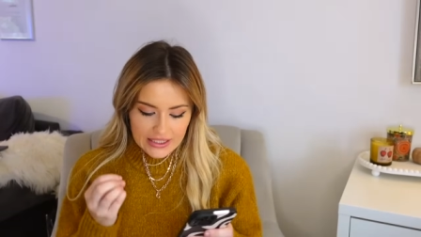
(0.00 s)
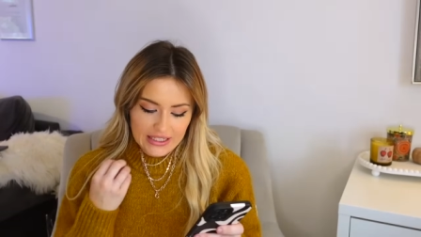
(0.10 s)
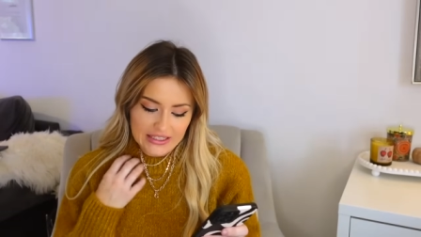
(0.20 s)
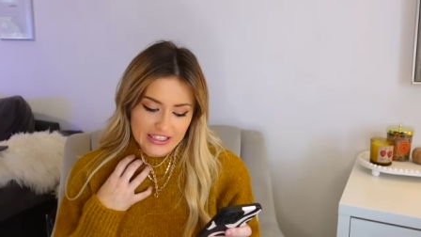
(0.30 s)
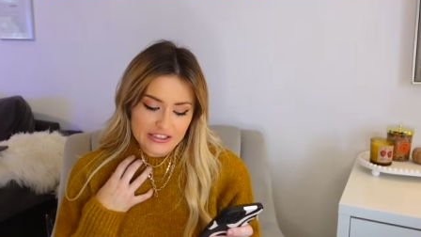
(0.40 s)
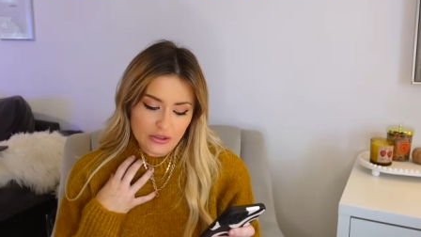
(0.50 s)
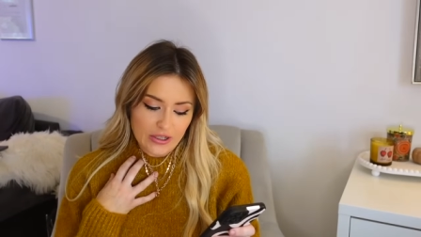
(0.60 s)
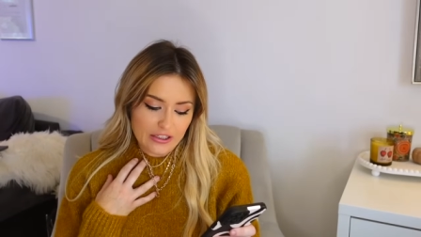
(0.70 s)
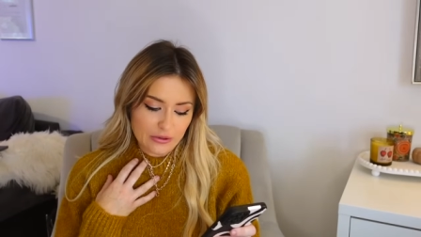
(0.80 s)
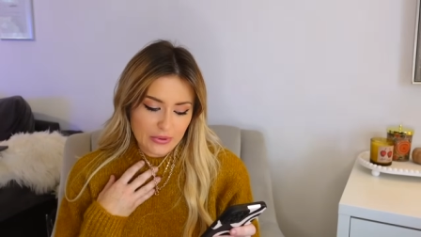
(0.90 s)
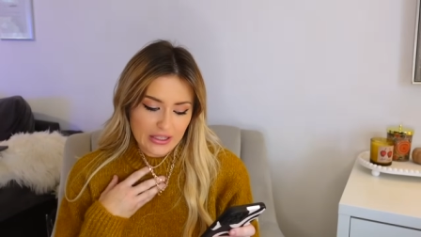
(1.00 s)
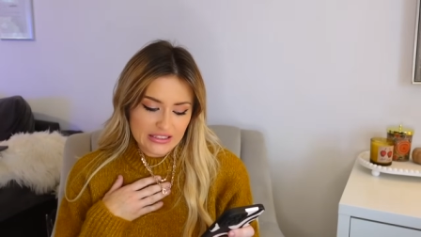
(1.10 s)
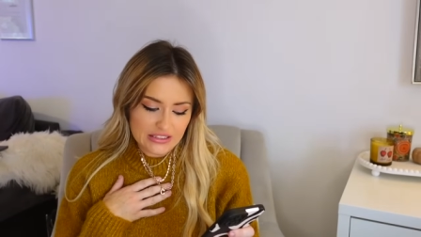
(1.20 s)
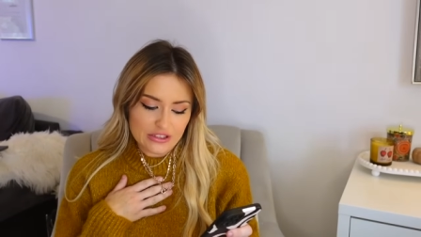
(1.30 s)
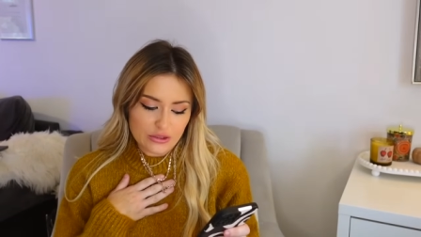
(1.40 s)
And I think it's quite a good
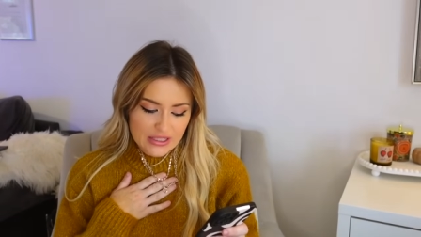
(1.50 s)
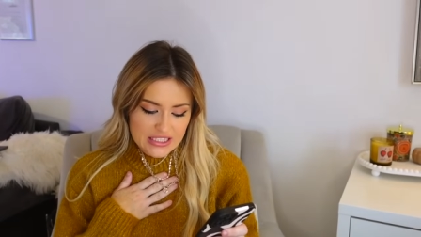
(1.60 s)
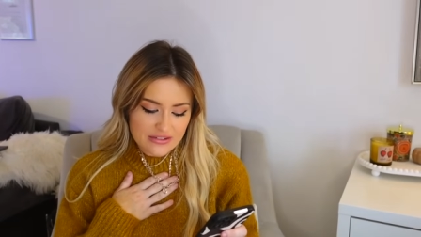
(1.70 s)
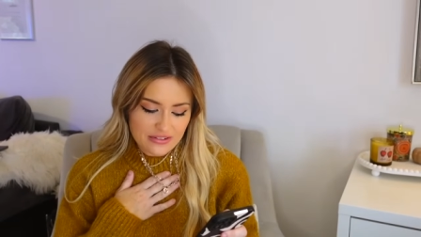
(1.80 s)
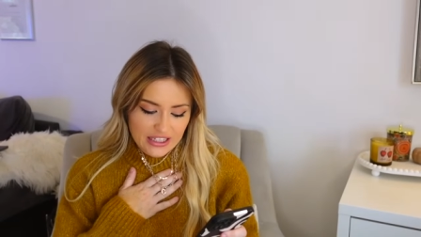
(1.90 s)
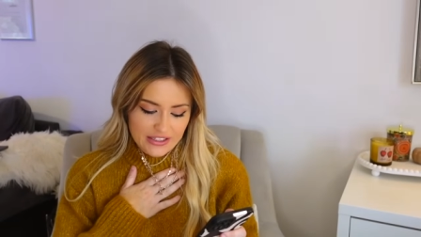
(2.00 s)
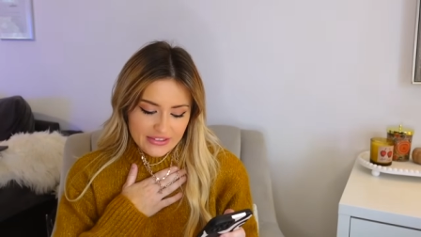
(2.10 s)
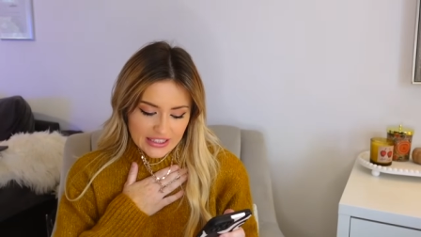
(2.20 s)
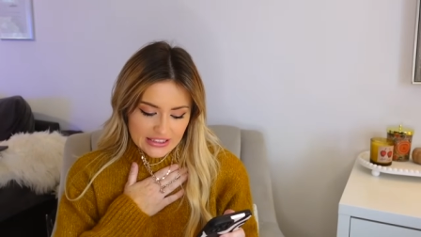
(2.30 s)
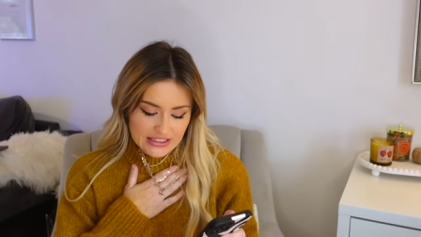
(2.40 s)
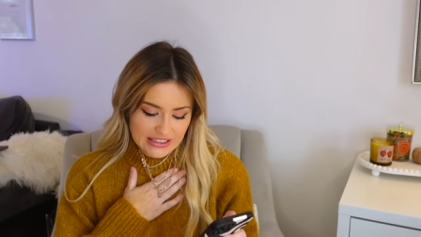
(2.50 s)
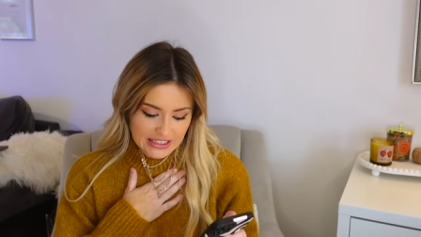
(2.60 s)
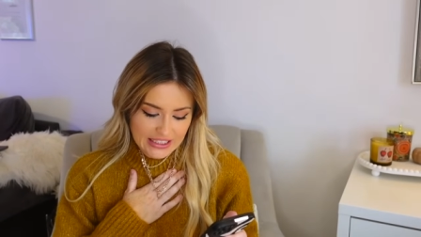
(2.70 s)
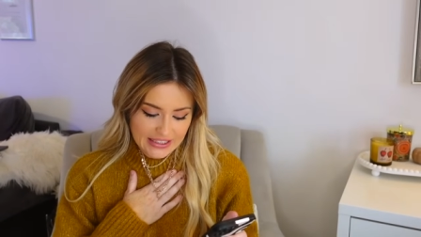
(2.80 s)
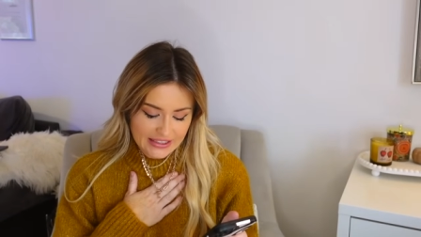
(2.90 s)
price. It's
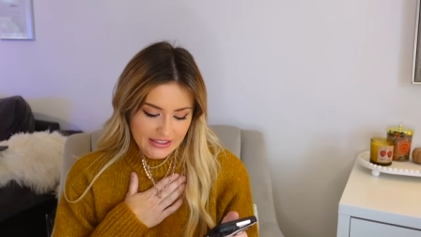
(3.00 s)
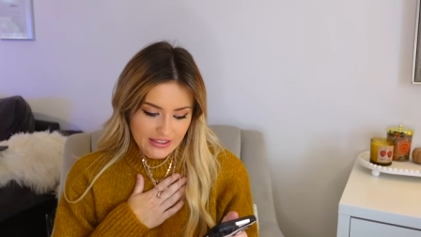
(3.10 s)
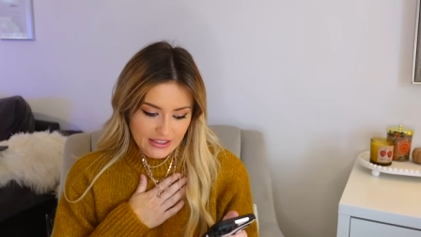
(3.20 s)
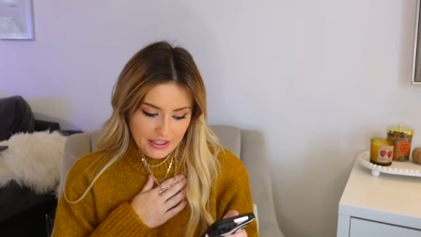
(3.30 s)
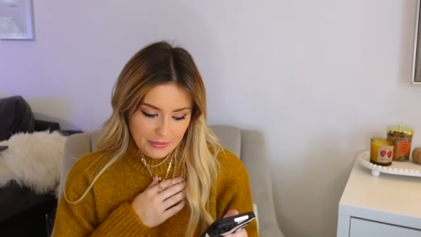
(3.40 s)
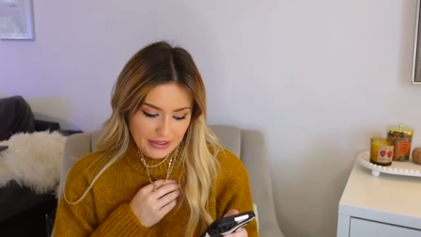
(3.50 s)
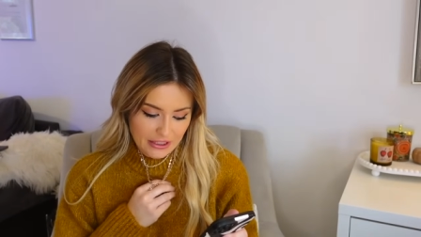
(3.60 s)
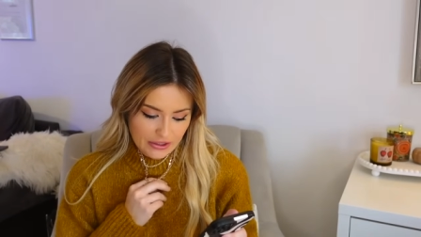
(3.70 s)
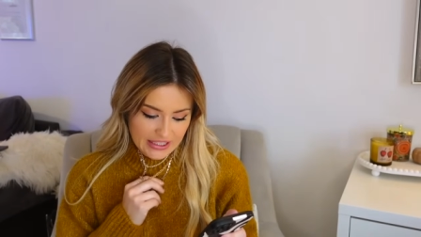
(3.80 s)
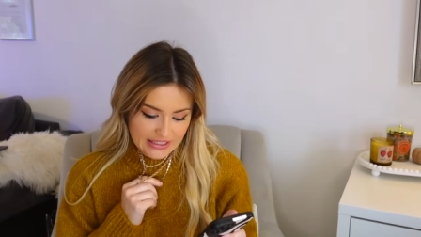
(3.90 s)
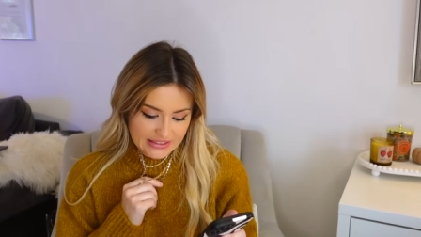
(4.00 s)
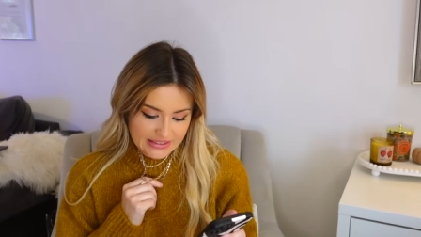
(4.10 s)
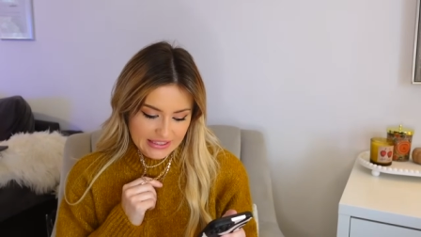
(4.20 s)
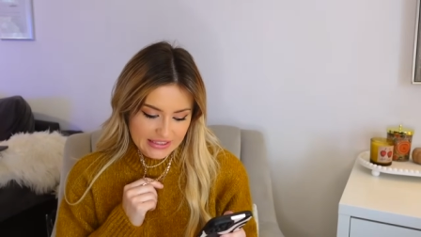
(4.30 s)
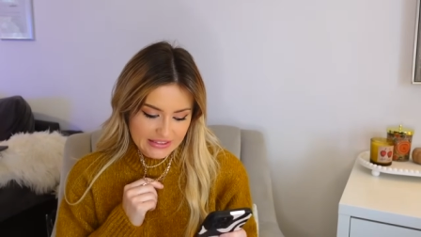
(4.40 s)
$25.99, and I got it in a
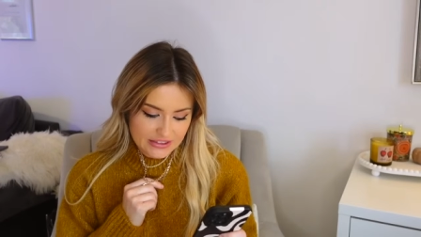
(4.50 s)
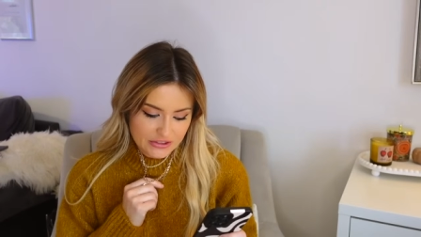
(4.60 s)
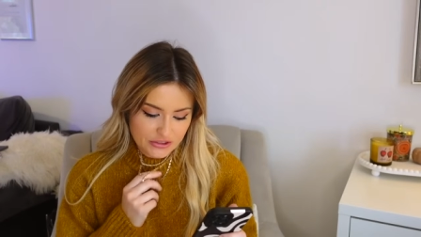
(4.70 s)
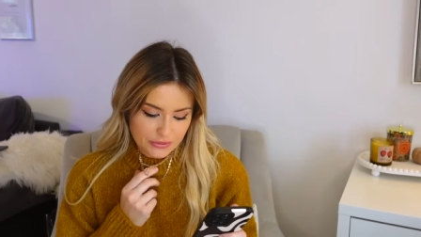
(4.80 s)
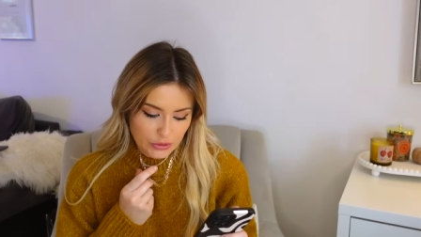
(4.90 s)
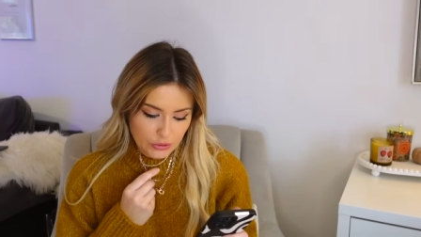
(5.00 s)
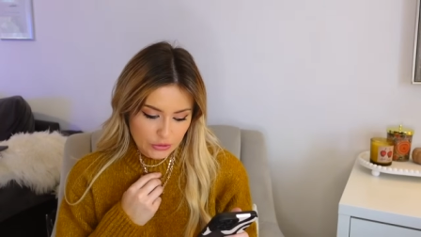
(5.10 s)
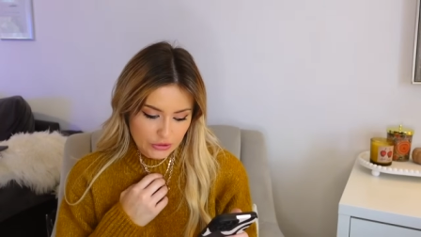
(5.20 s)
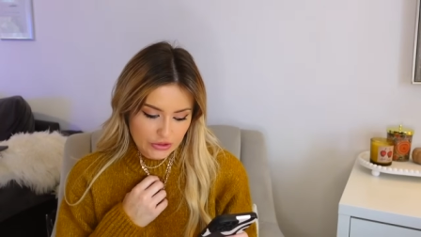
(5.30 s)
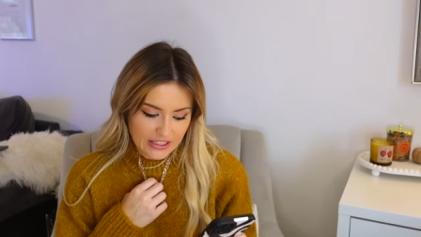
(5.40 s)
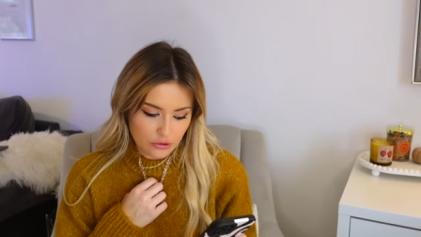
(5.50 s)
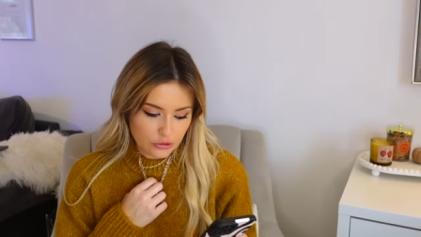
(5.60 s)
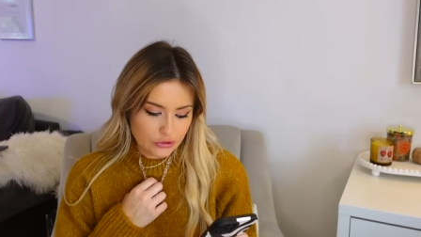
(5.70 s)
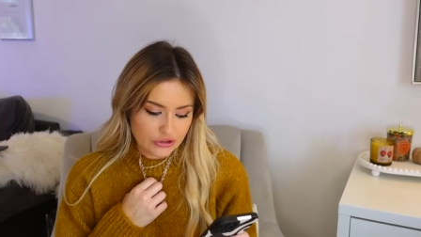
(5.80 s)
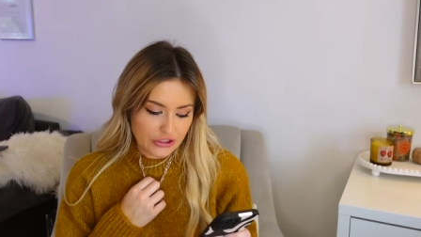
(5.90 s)
size small. They
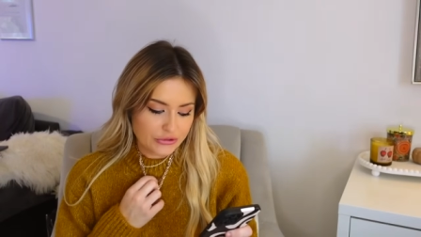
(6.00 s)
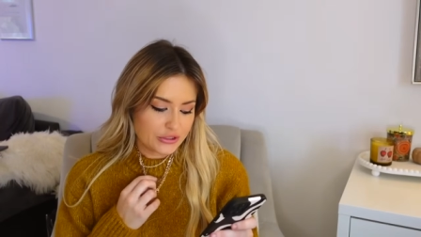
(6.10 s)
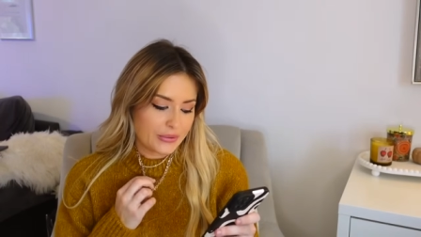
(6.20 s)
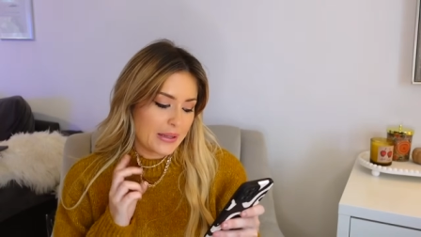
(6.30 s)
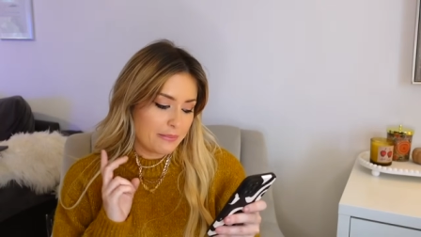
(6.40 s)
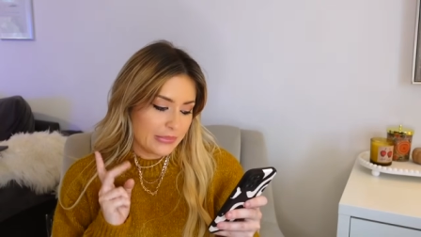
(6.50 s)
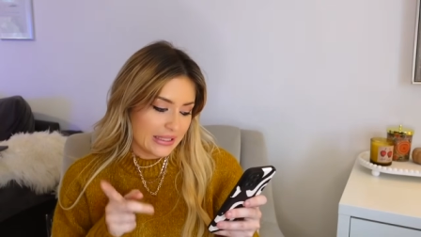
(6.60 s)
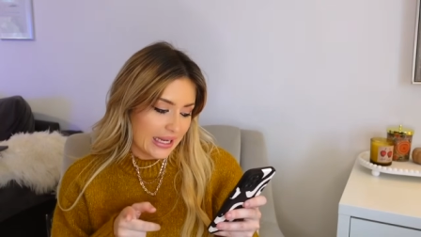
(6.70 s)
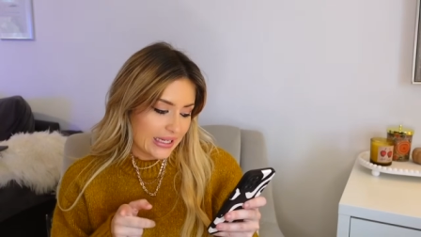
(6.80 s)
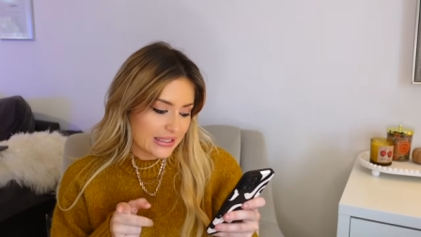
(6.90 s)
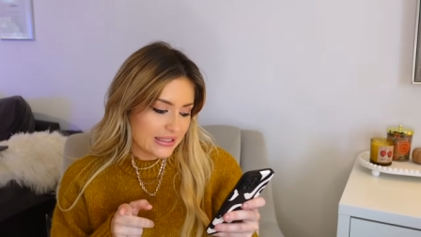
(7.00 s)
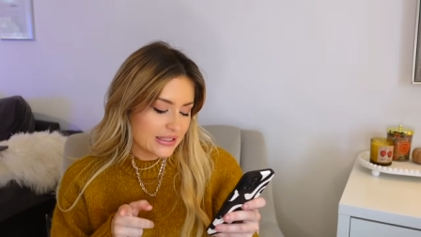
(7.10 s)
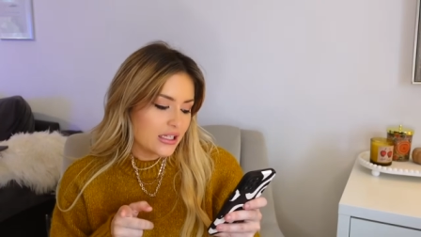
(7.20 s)
also do it in black.